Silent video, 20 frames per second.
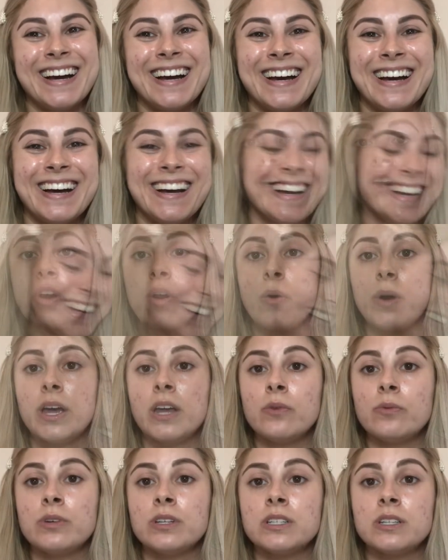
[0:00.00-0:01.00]
I'm gonna go
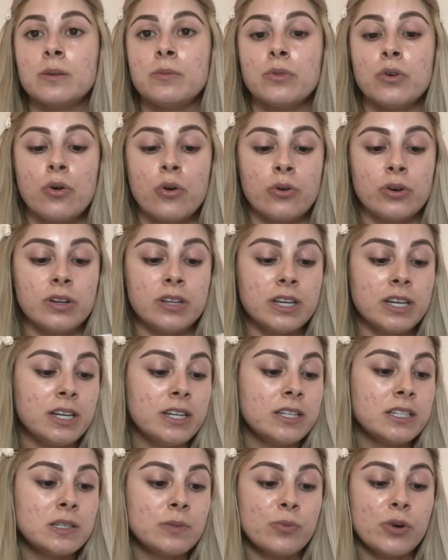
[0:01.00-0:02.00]
in with some
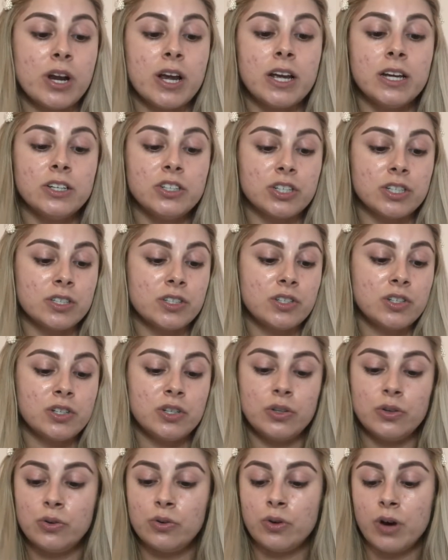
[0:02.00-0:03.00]
Caudalie spray just
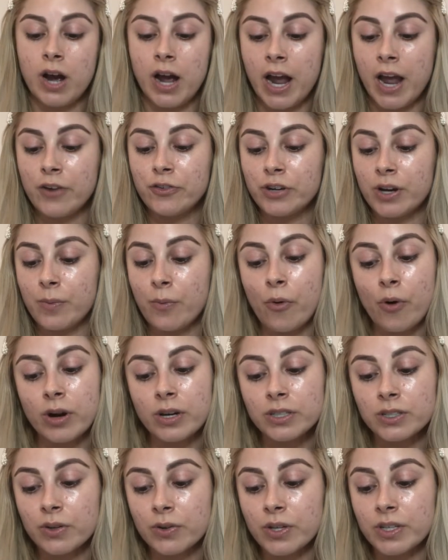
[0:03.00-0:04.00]
to hydrate
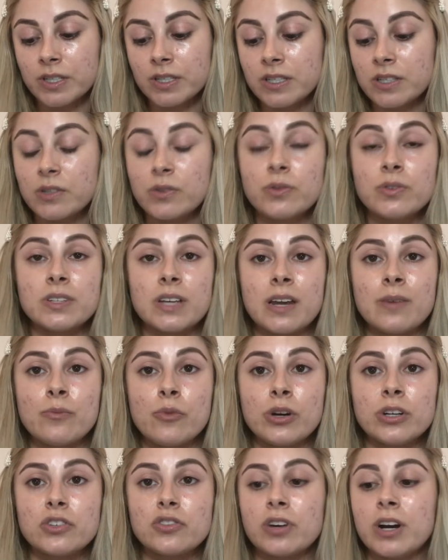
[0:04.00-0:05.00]
more, so this soothes and
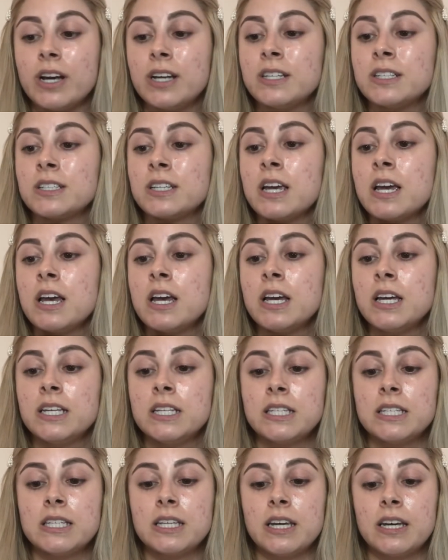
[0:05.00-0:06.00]
moisturize
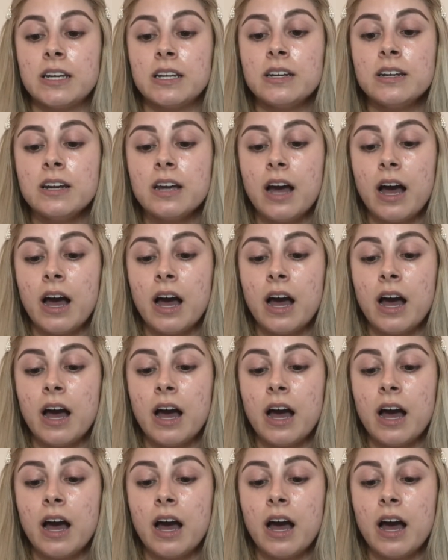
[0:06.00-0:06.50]
skin.